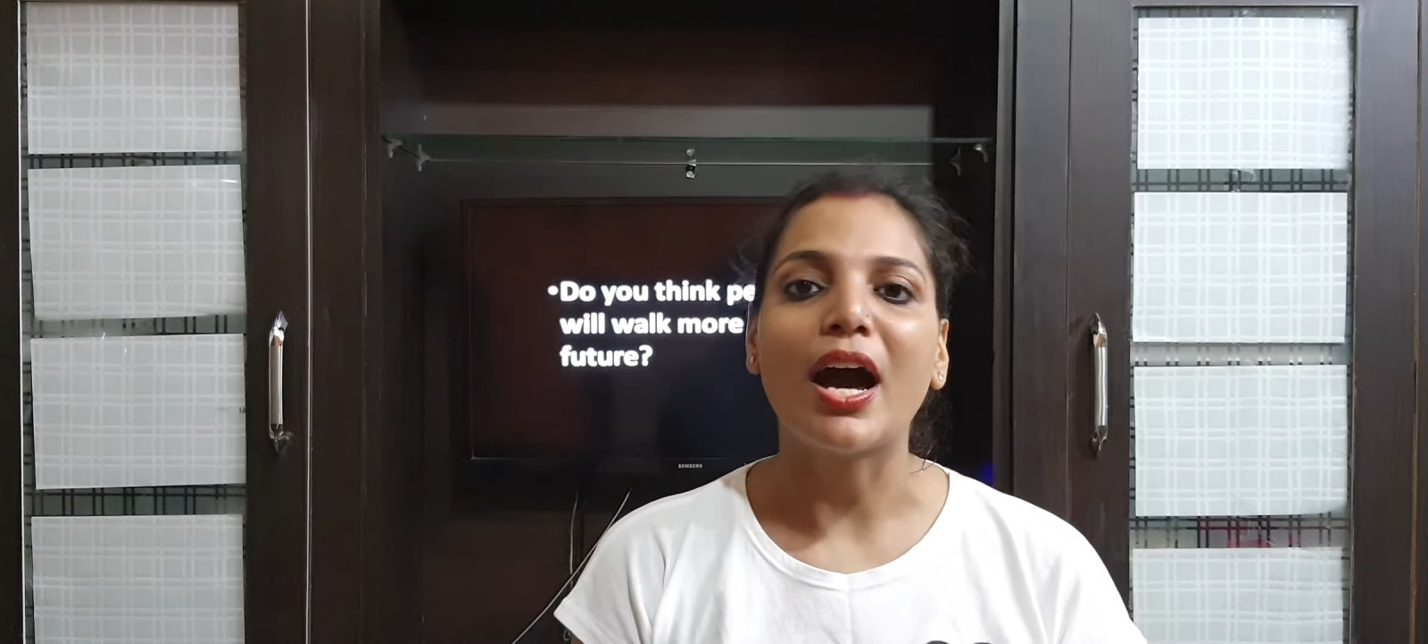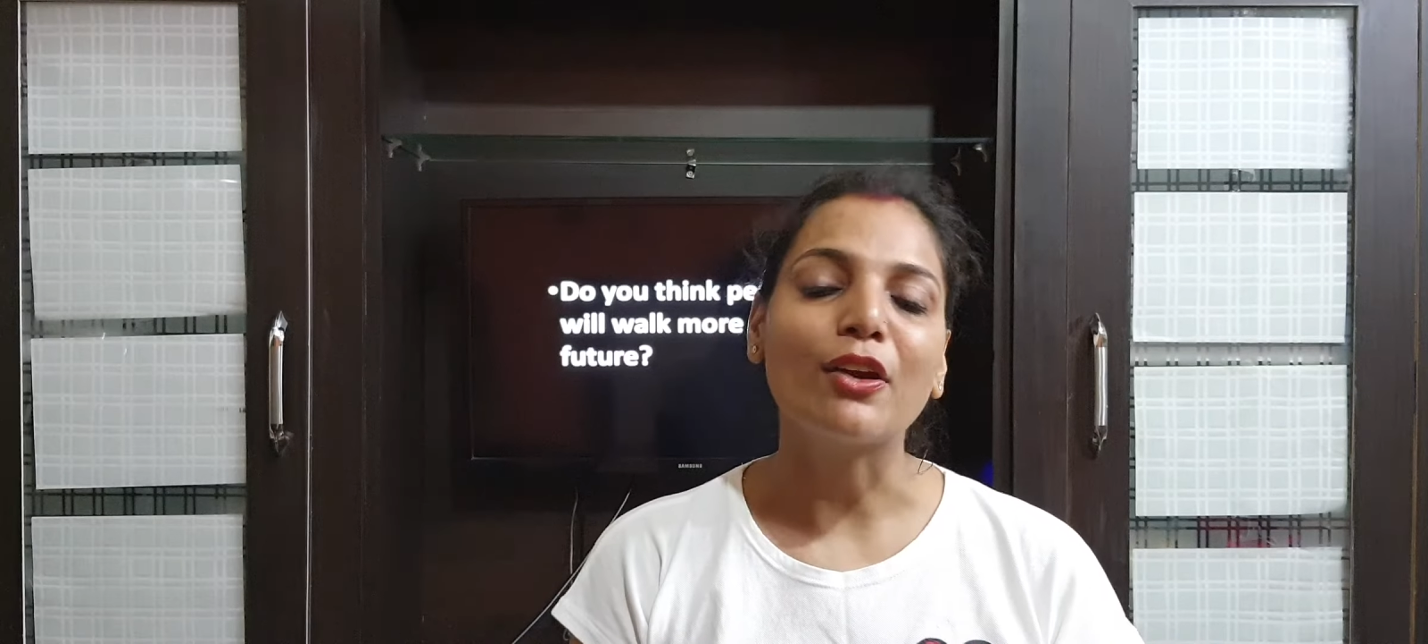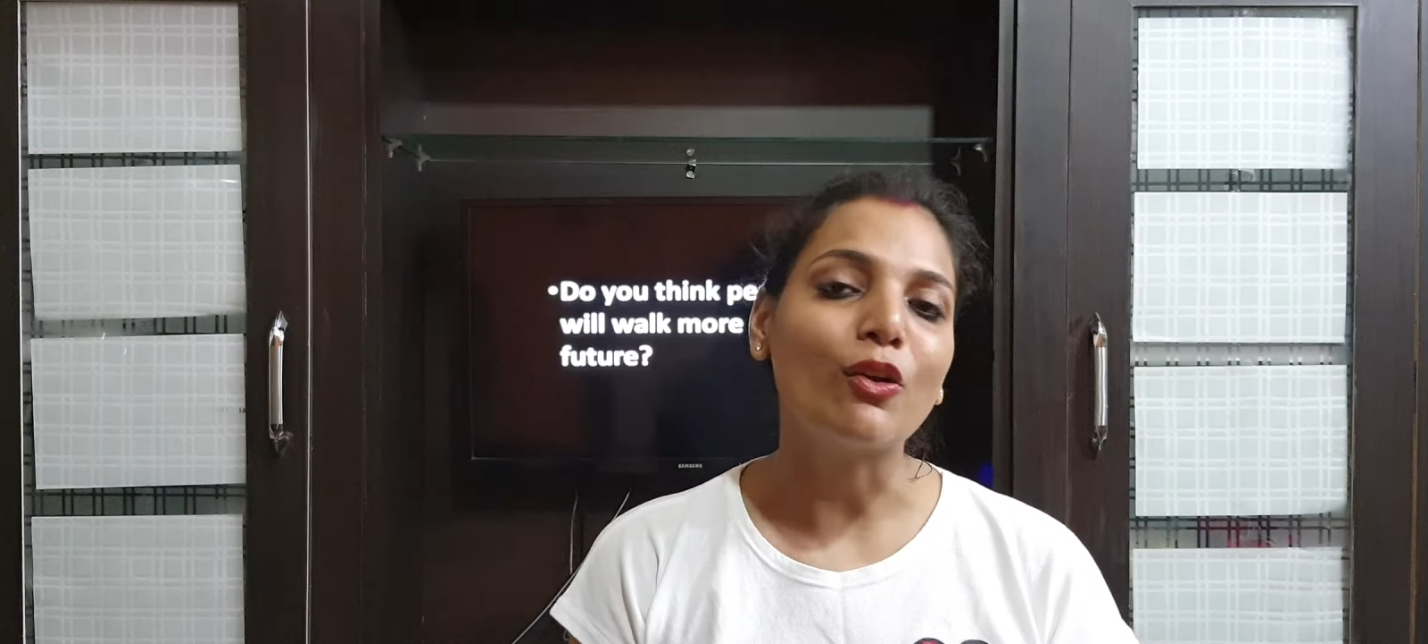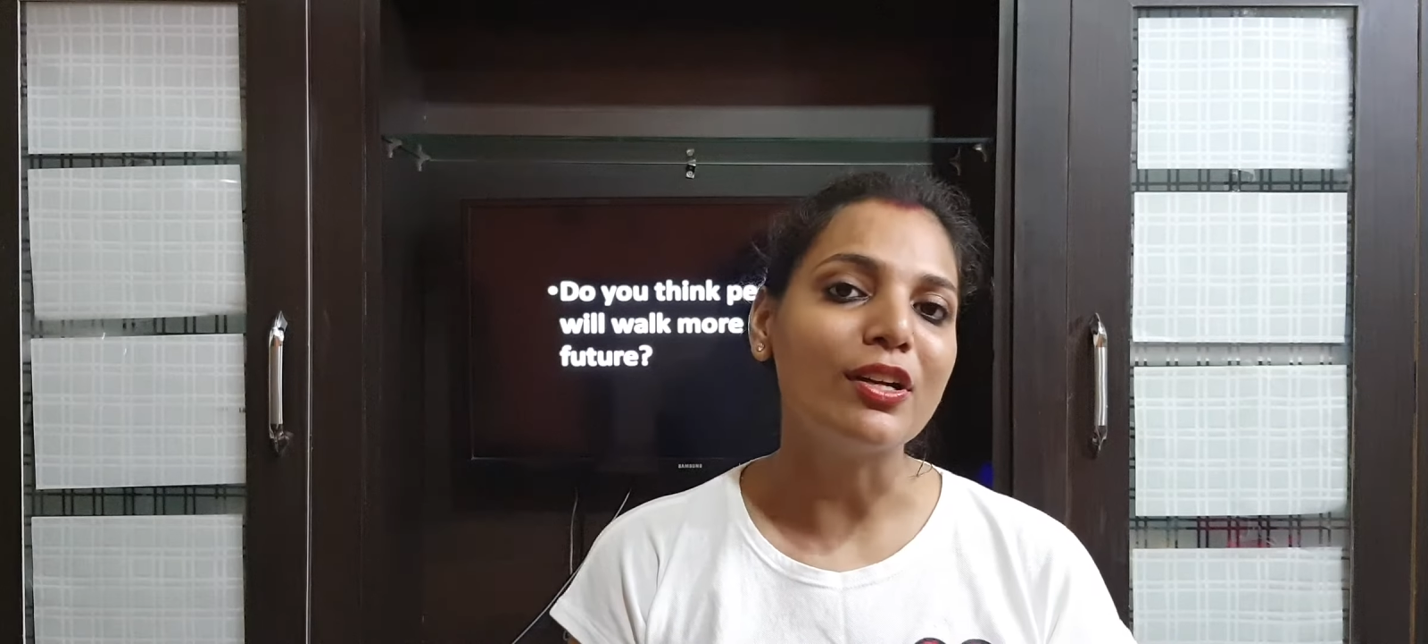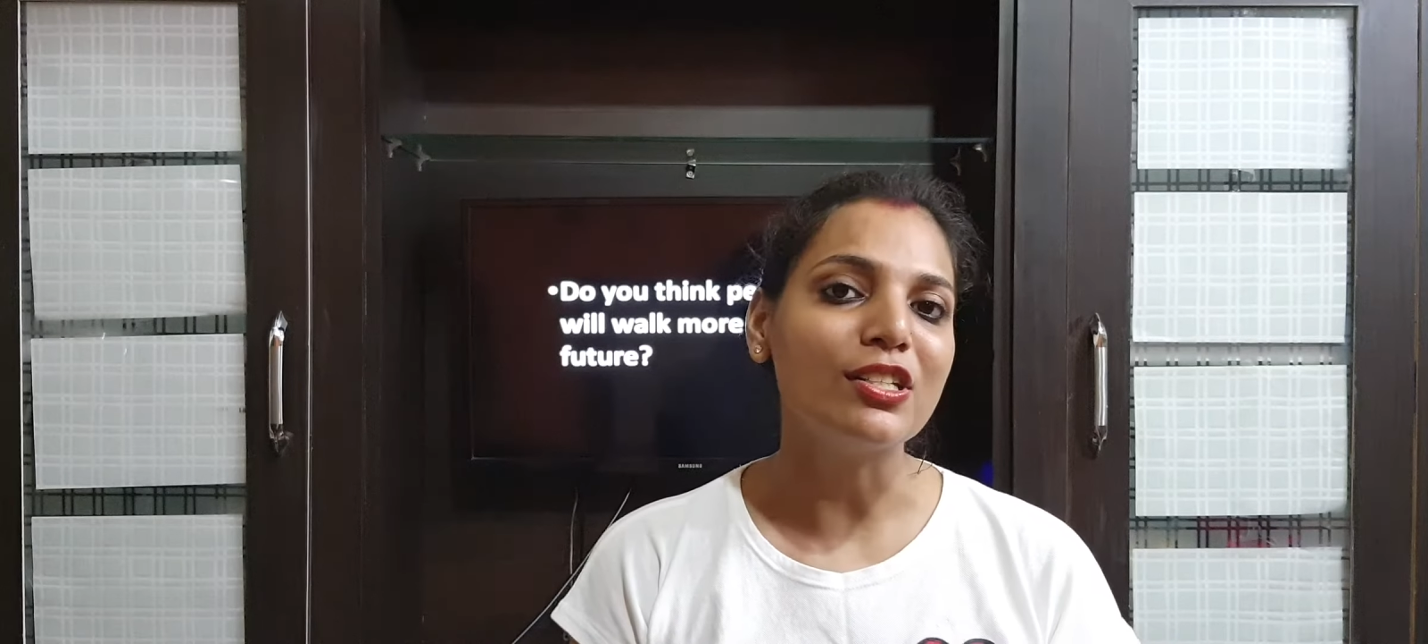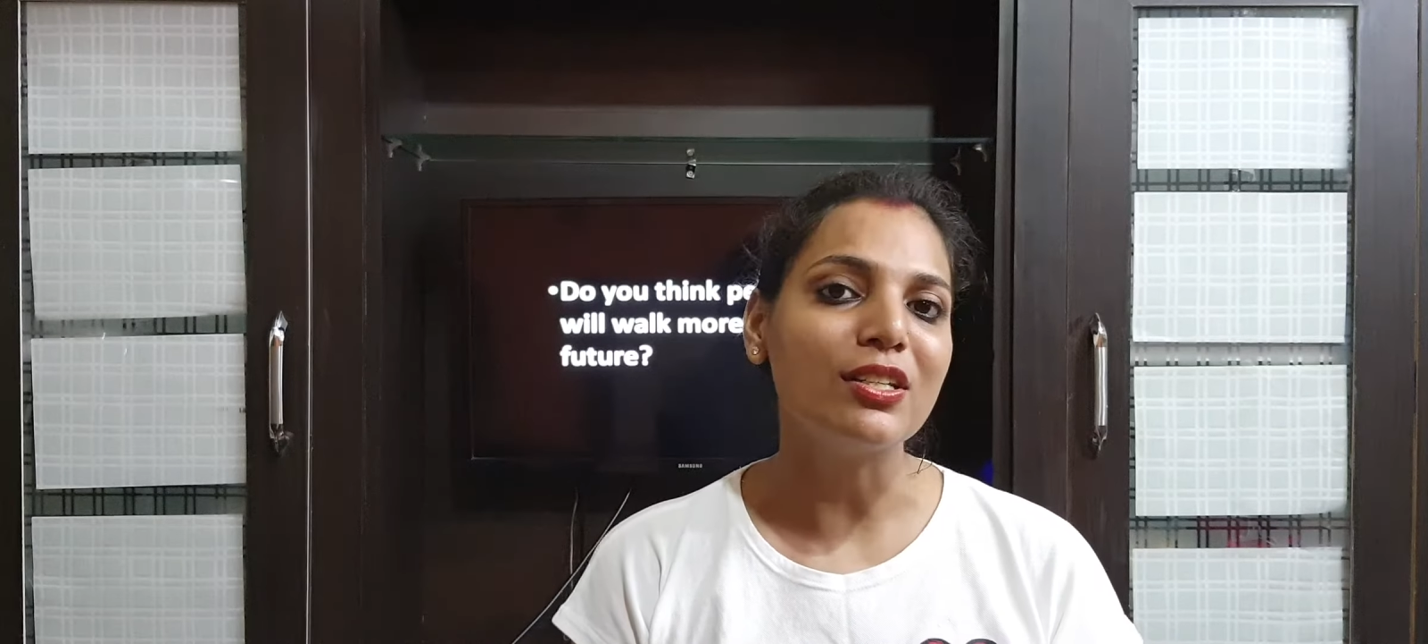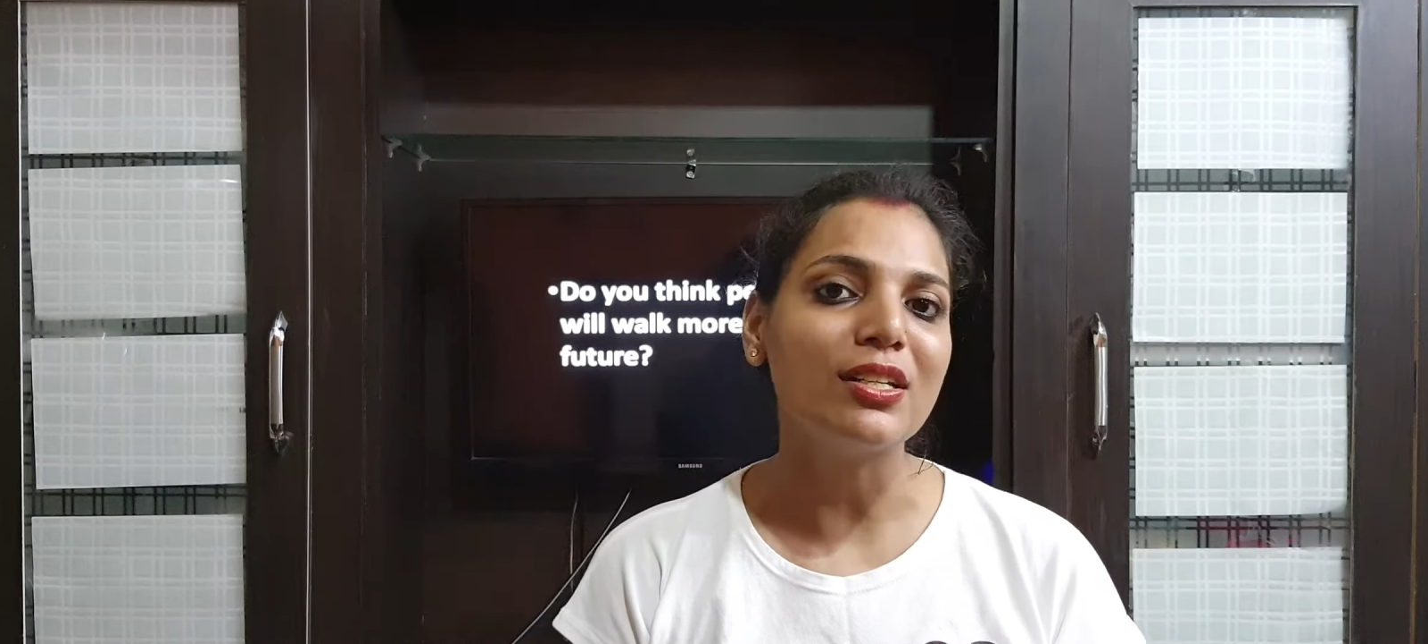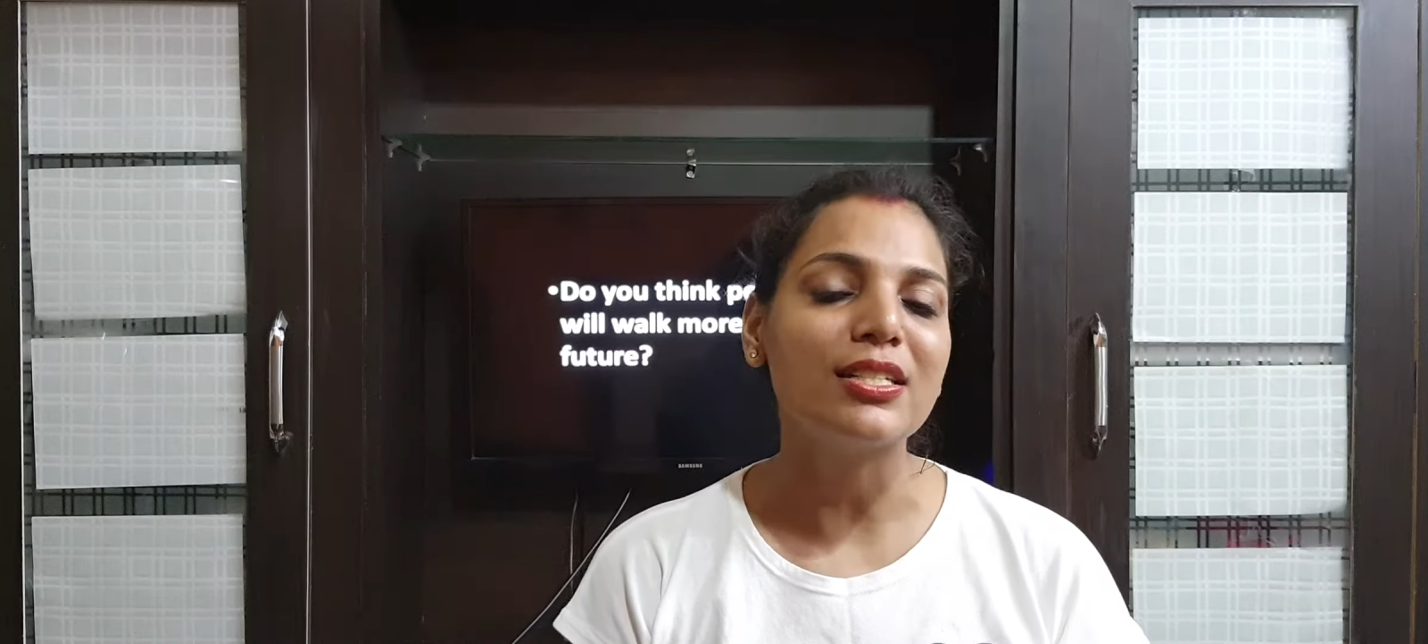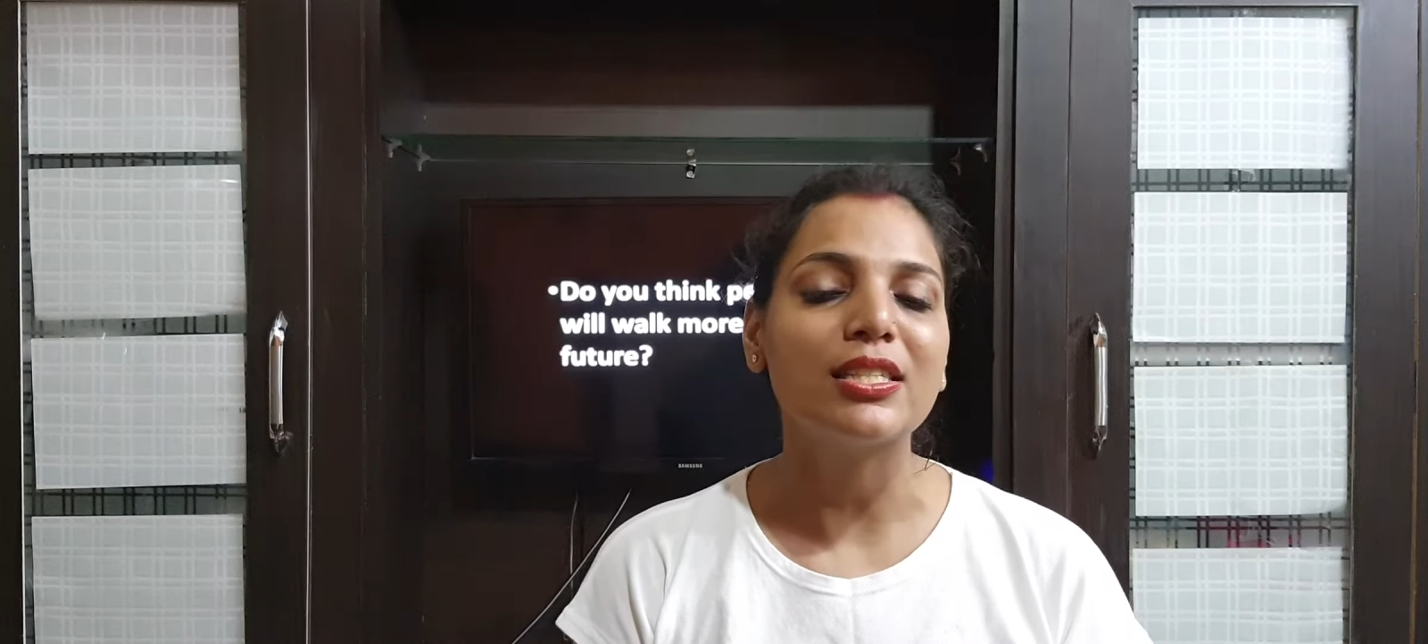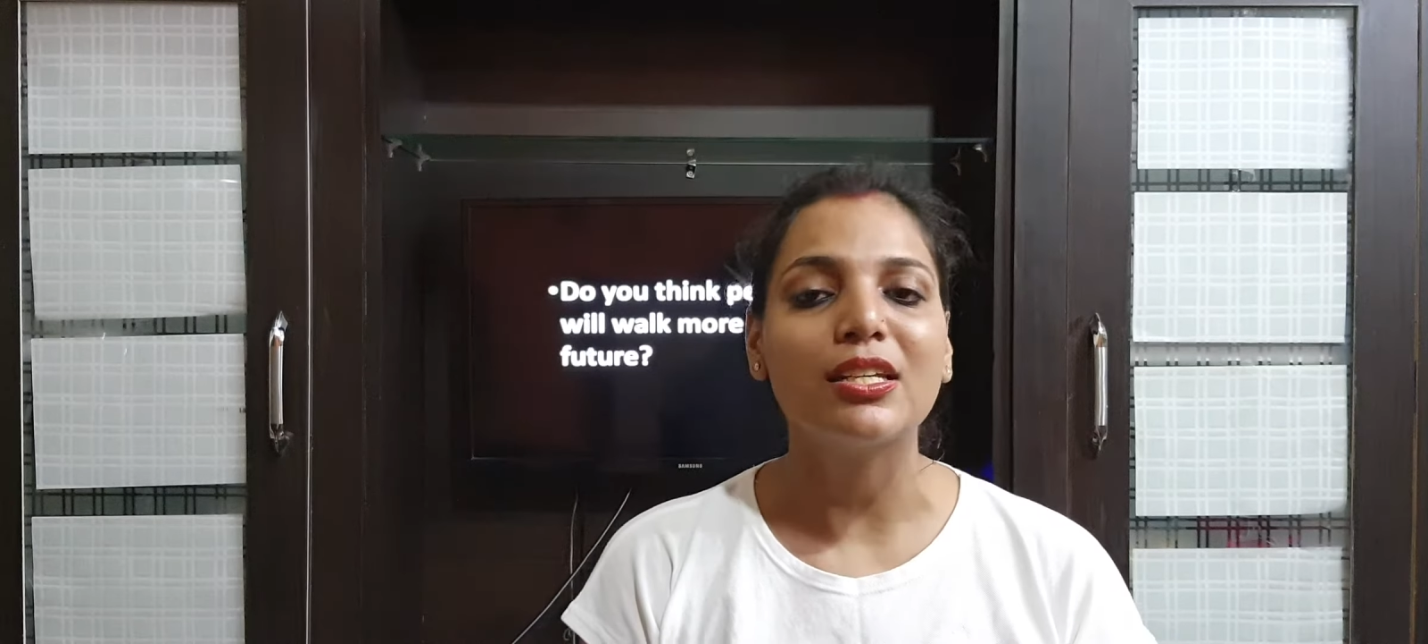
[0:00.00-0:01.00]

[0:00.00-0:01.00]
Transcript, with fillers: are continuously